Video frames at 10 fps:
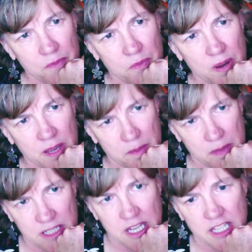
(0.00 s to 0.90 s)

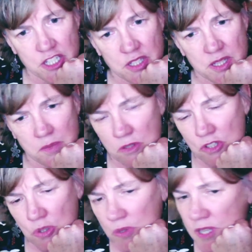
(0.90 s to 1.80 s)
recommendations that we were
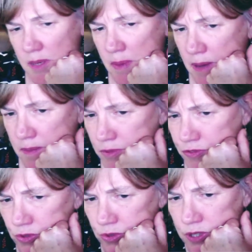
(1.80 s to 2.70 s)
talking about
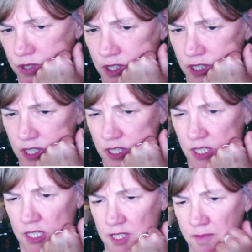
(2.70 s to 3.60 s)
before.
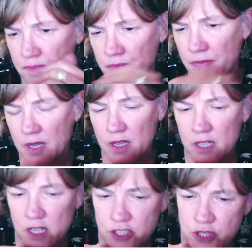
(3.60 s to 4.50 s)
I
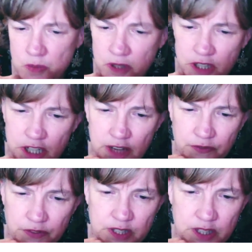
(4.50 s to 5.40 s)
just wanted to
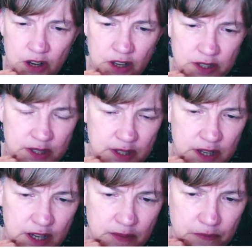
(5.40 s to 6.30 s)
emphasise
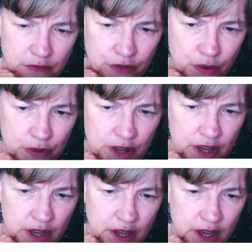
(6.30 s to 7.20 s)
for
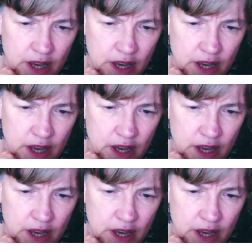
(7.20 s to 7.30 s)
the